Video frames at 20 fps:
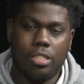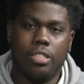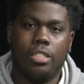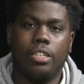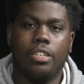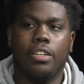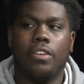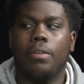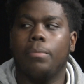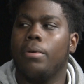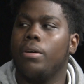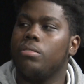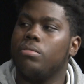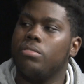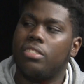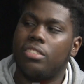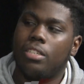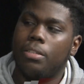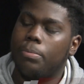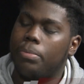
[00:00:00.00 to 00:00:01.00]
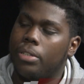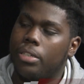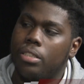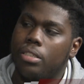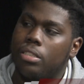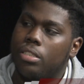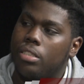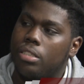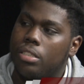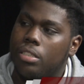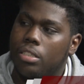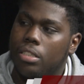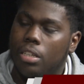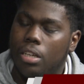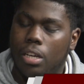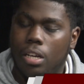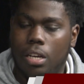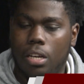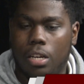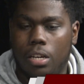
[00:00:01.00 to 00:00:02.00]
getting everybody on the same page.
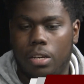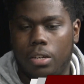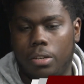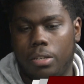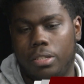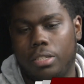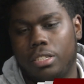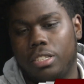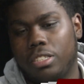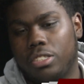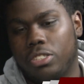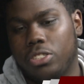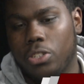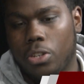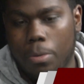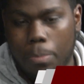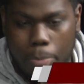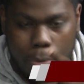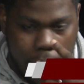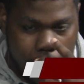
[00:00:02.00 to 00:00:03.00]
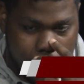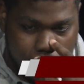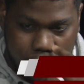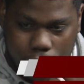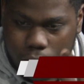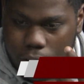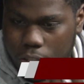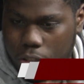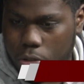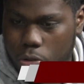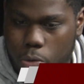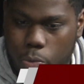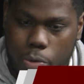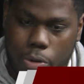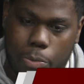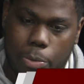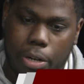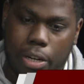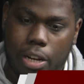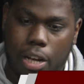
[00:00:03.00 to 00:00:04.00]
There's certain practices, where
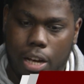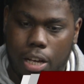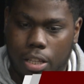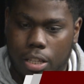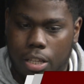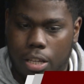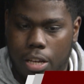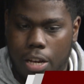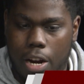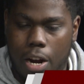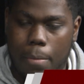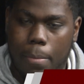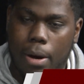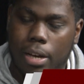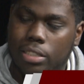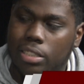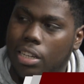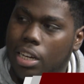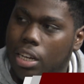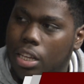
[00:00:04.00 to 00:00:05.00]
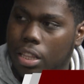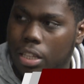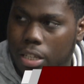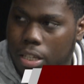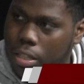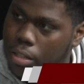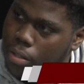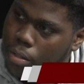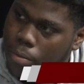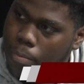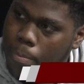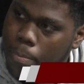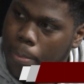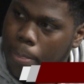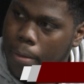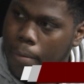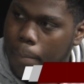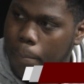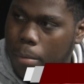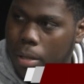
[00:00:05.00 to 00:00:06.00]
everybody's not clicking,
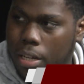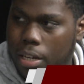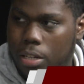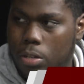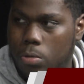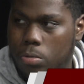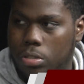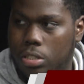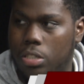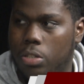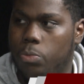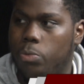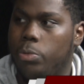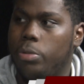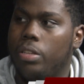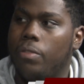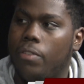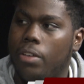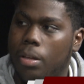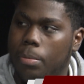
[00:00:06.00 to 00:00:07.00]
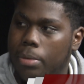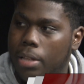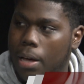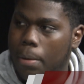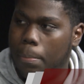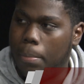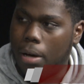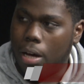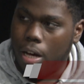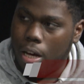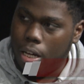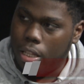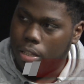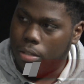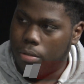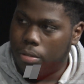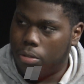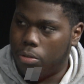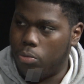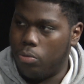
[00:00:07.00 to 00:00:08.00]
but like Coach said, we develop that bond
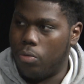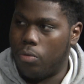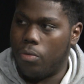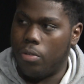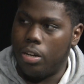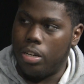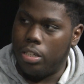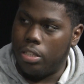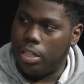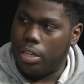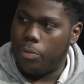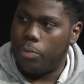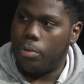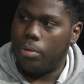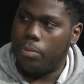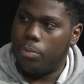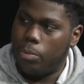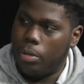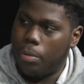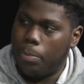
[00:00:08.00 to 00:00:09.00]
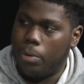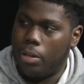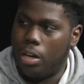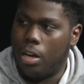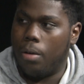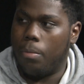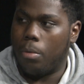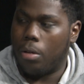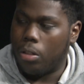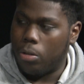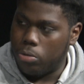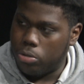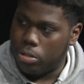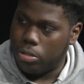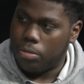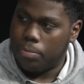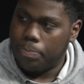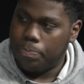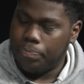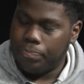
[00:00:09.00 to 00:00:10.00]
through the running, like we become closer.
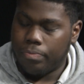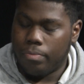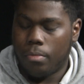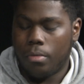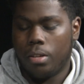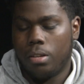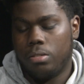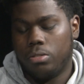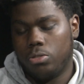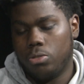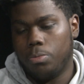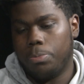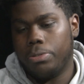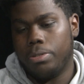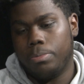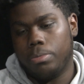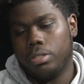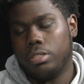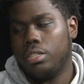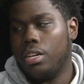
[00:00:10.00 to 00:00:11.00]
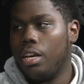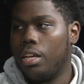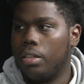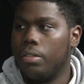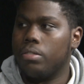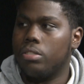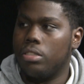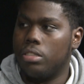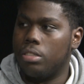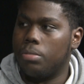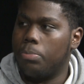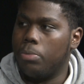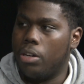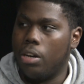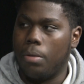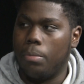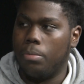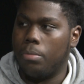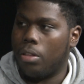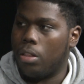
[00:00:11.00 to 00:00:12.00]
So pretty much that, just
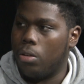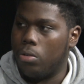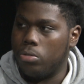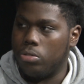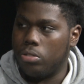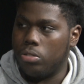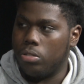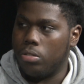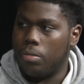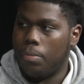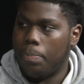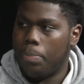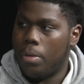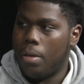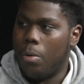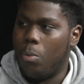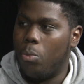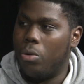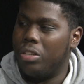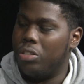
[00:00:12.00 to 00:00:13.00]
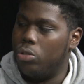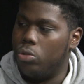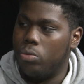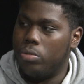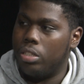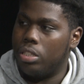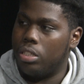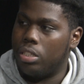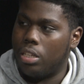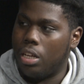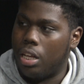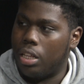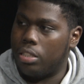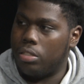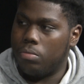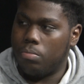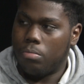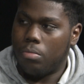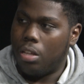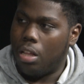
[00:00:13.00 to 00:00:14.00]
become closer, one unit, not
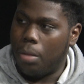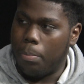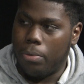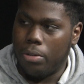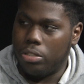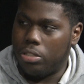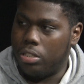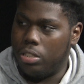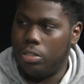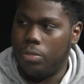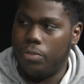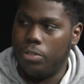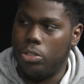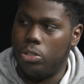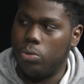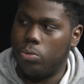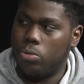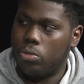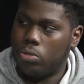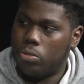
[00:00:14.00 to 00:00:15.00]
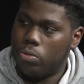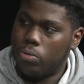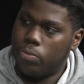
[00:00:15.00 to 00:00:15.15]
a bunch of individuals.